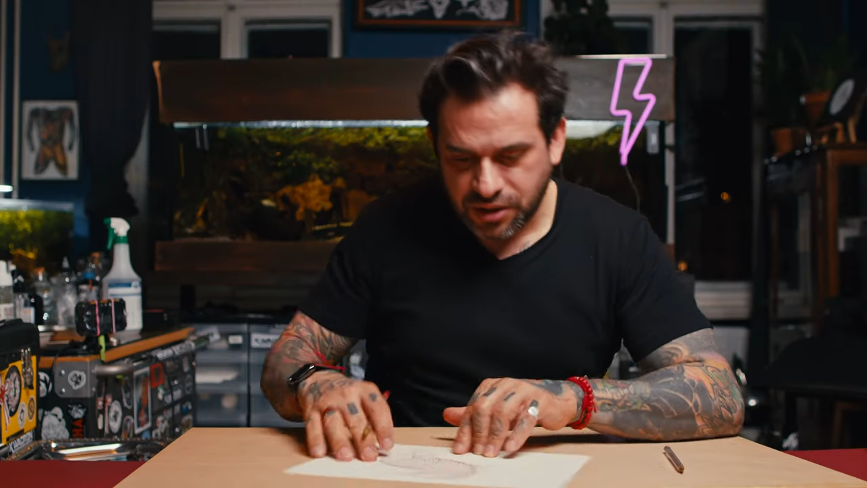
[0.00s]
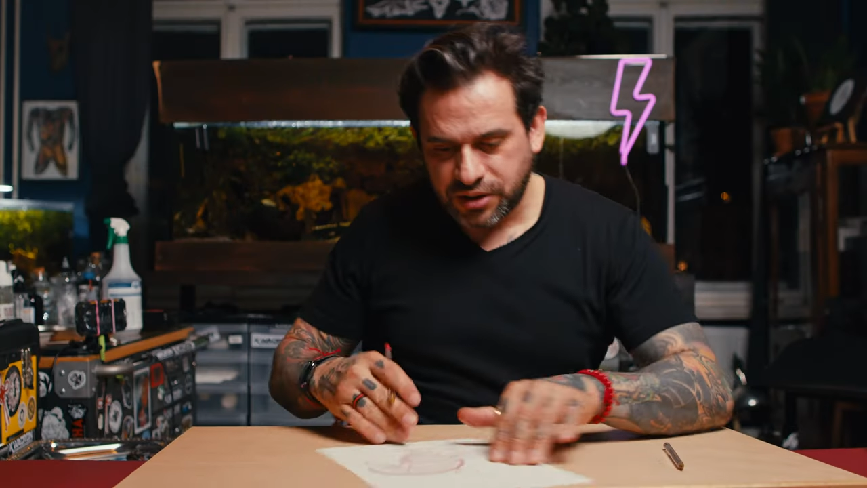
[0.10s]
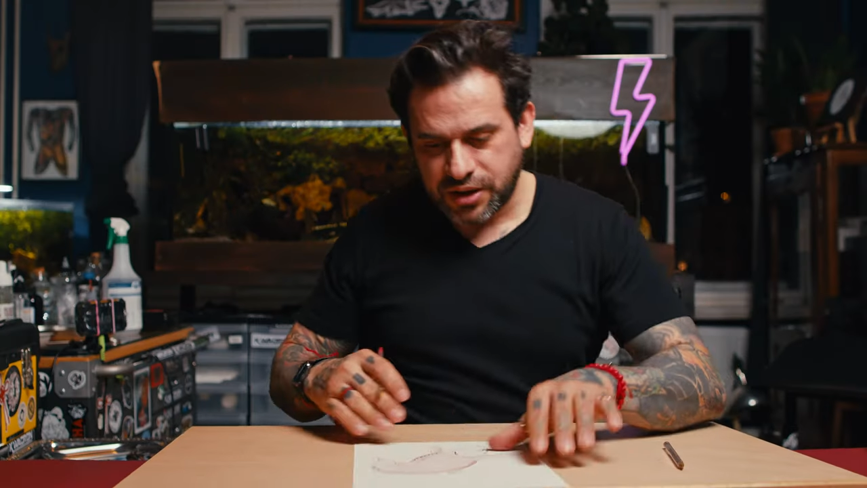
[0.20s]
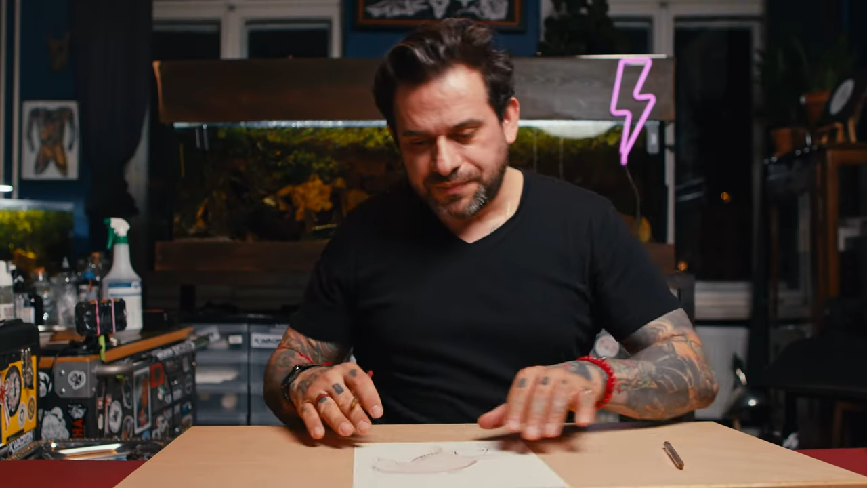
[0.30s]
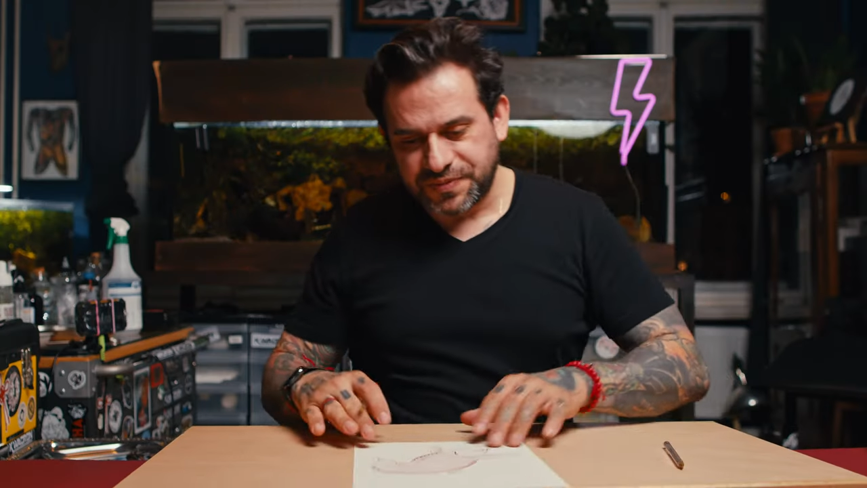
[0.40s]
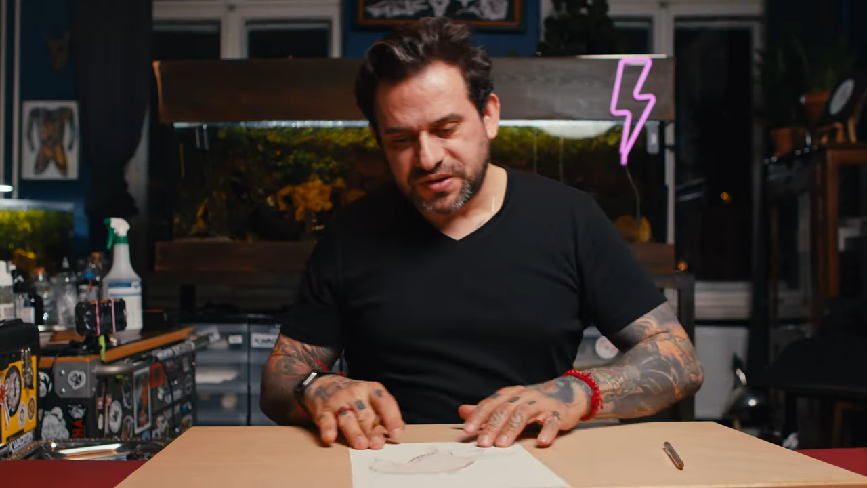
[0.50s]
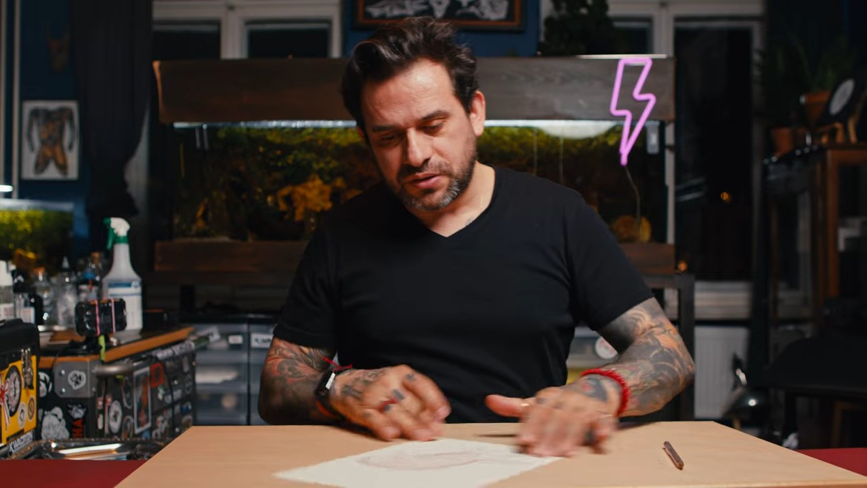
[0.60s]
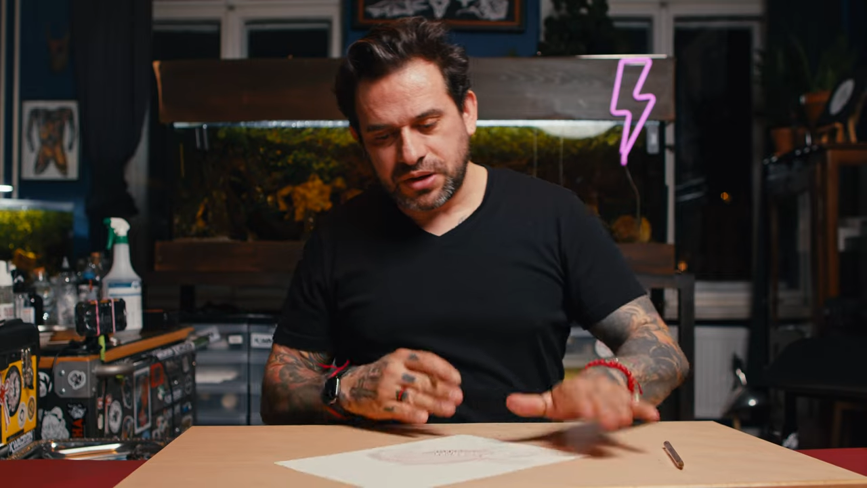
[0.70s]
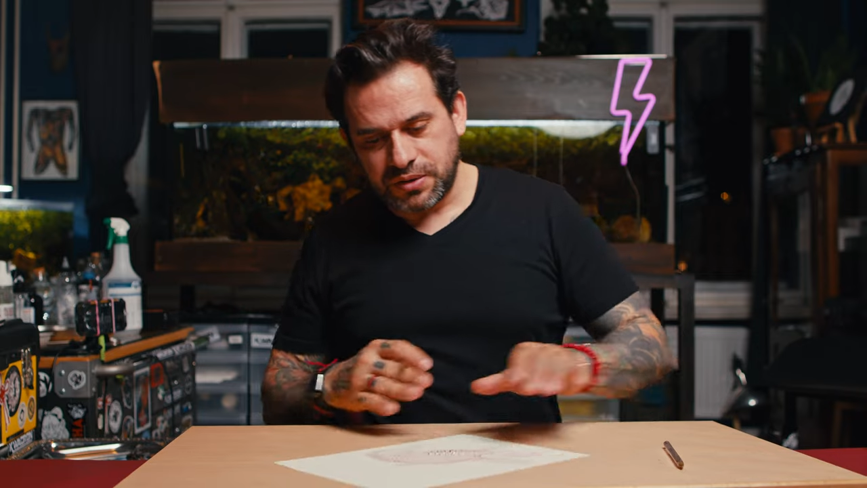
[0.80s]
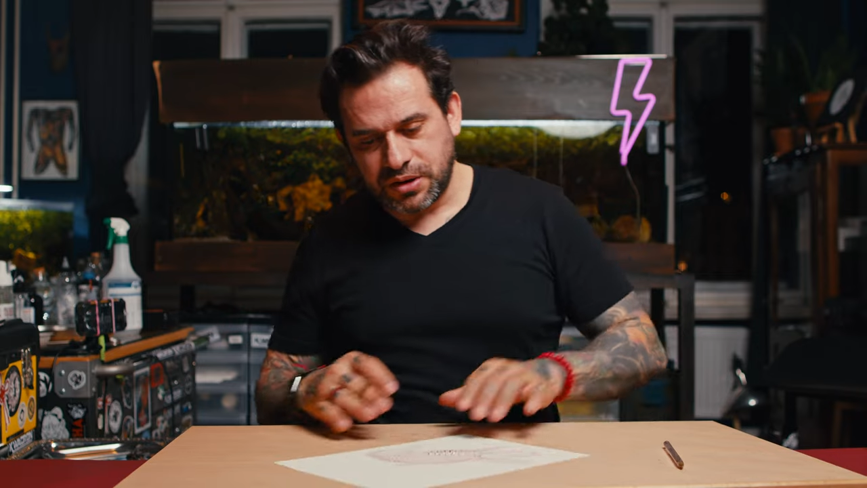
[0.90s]
Okay,
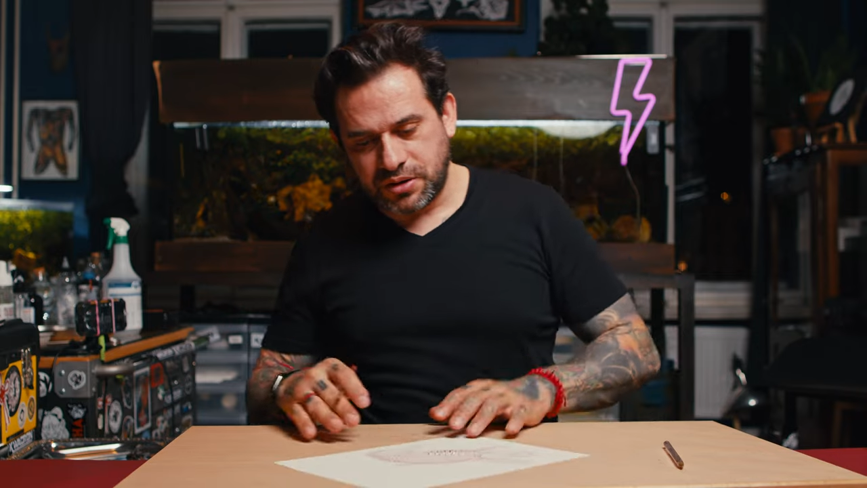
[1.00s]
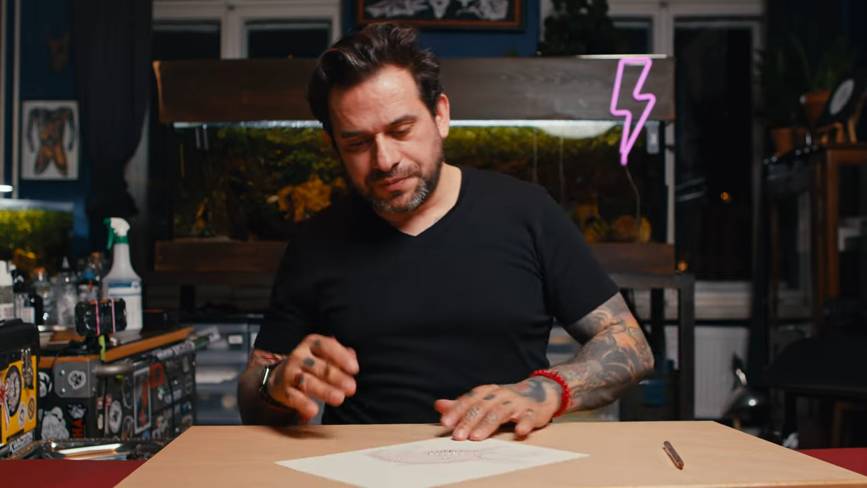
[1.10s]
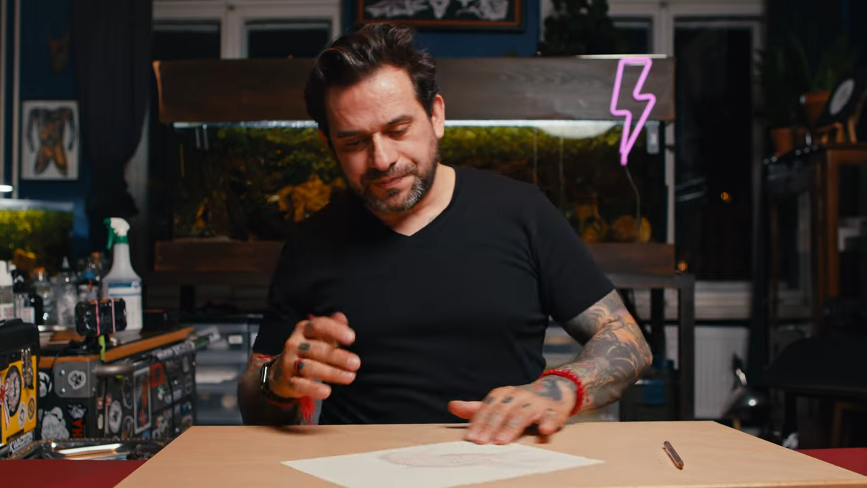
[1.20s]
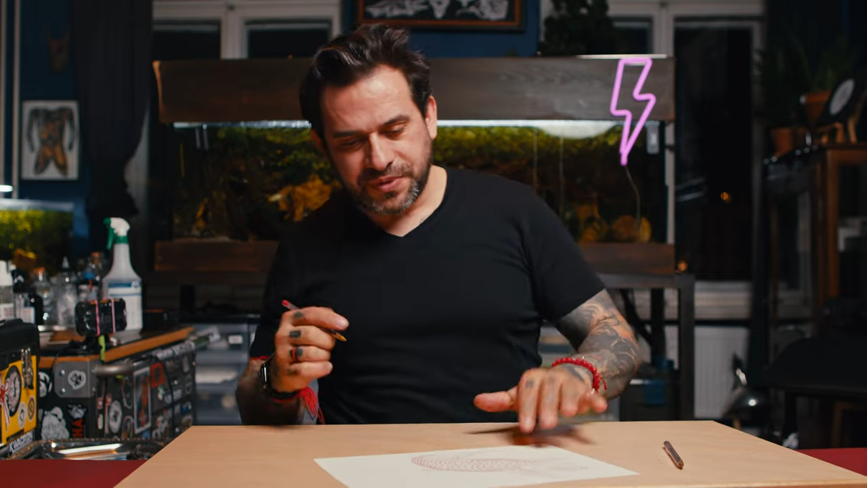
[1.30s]
so here we go.